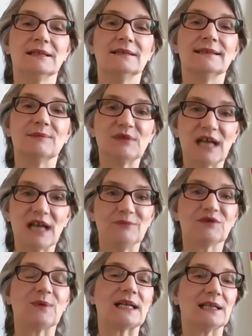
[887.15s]

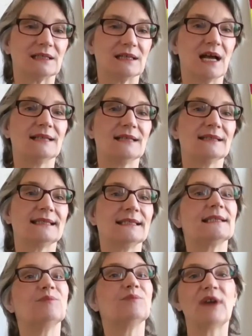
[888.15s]
sometimes recognizing
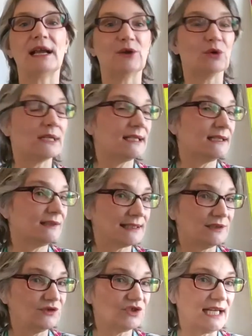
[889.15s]
that priorities
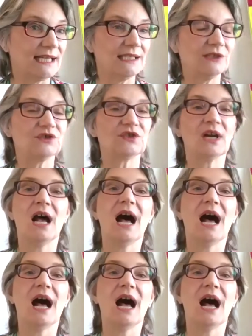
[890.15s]
can change.